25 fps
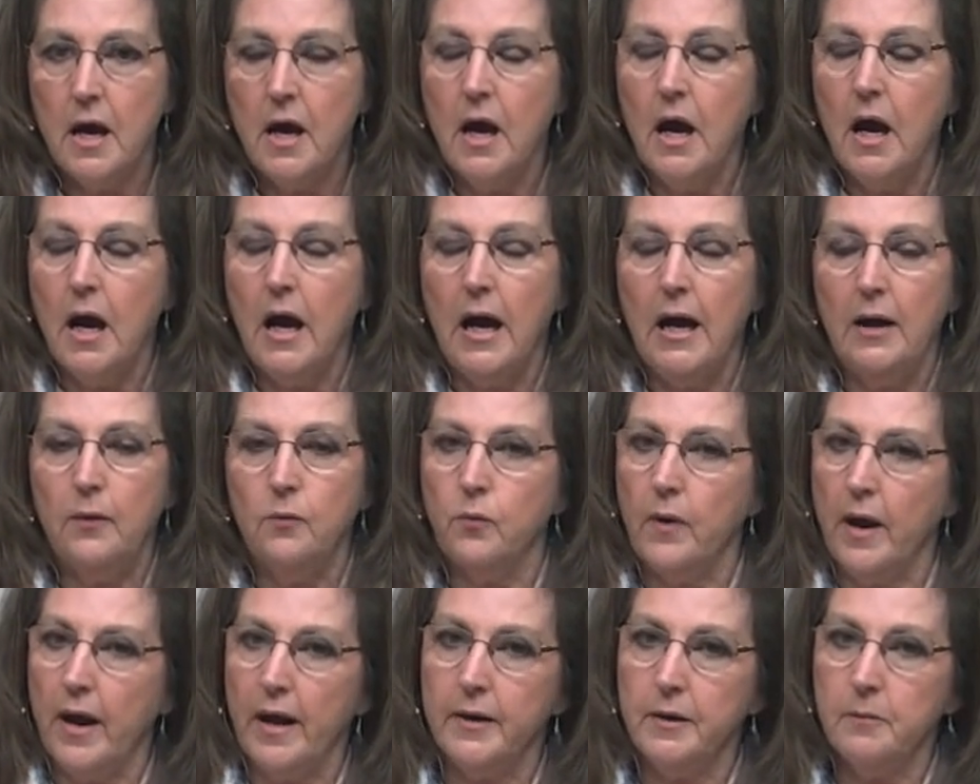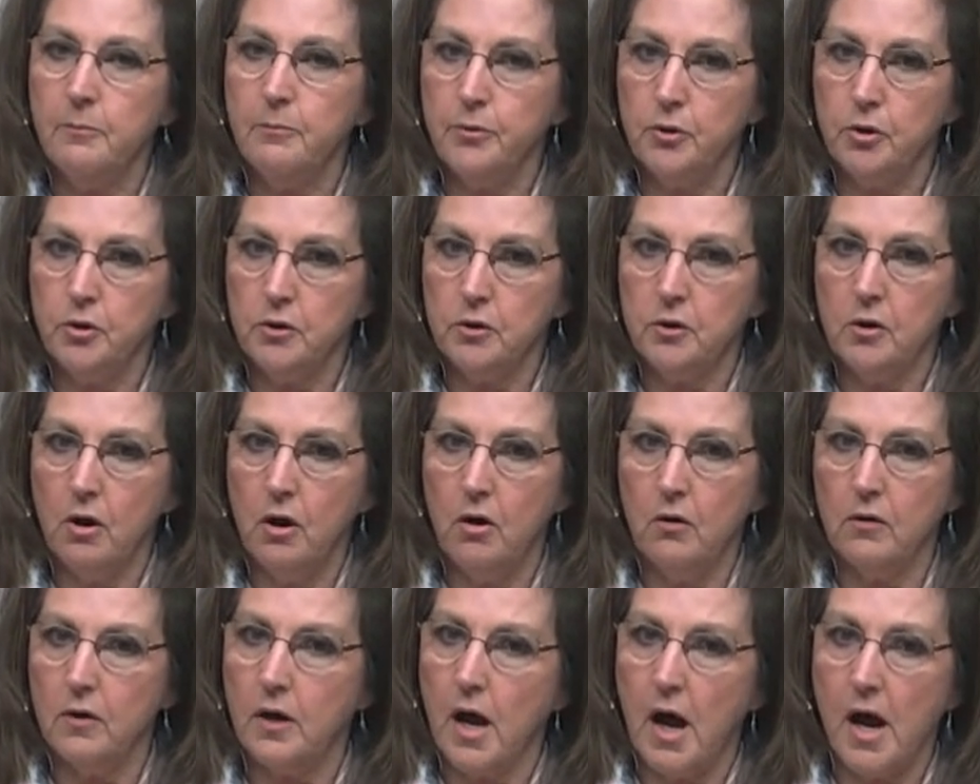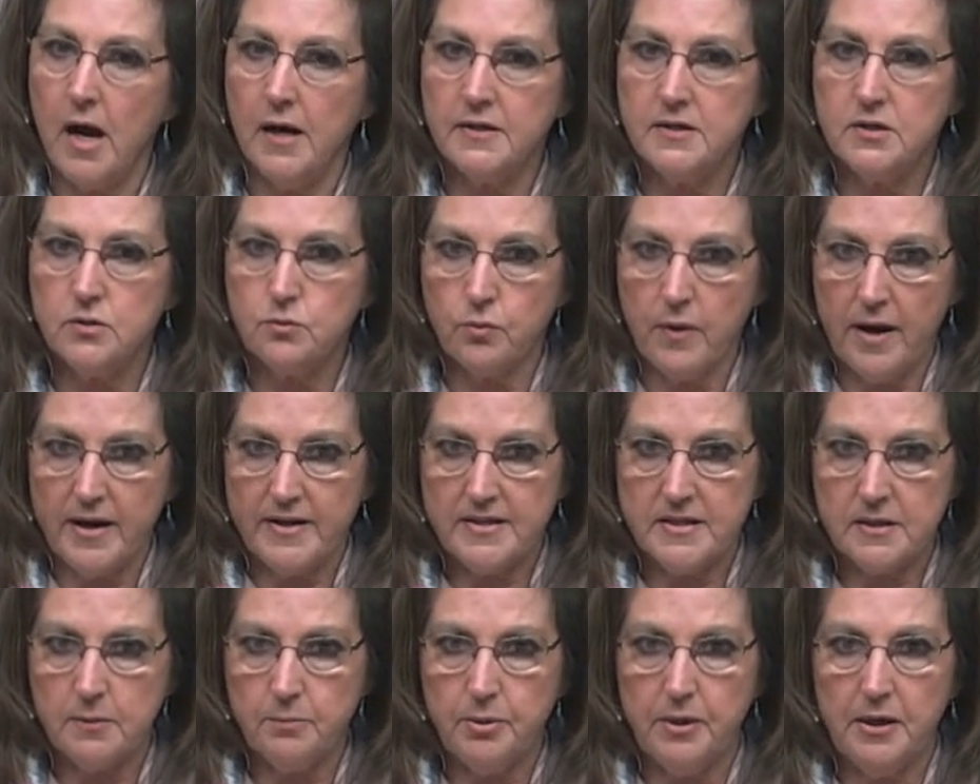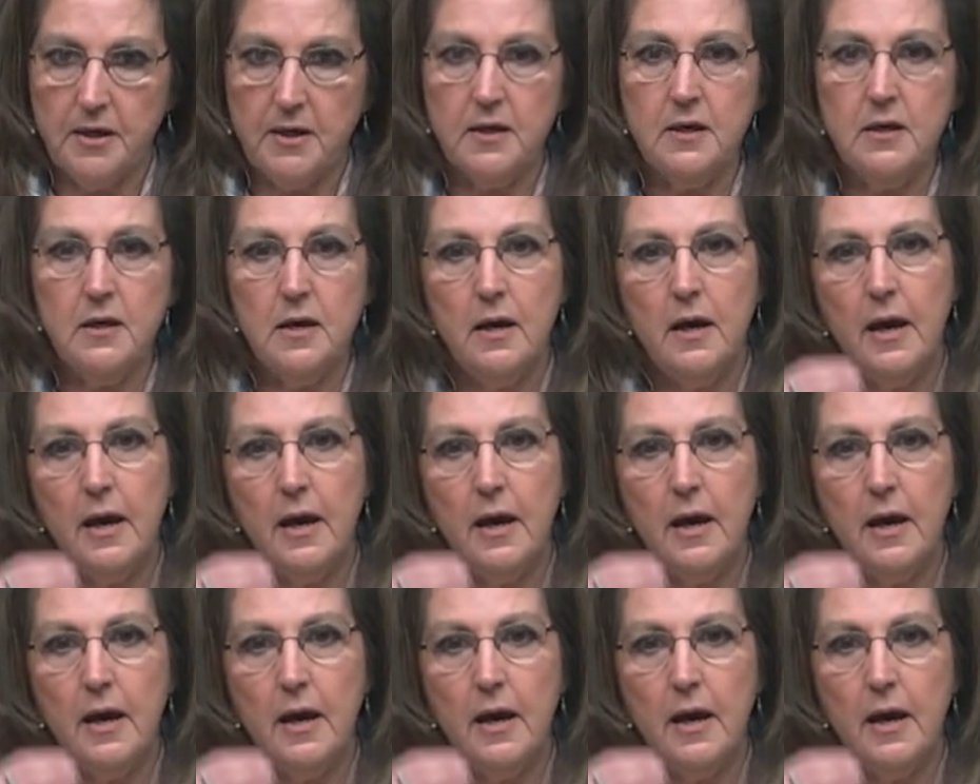I read a book called God's Recipe,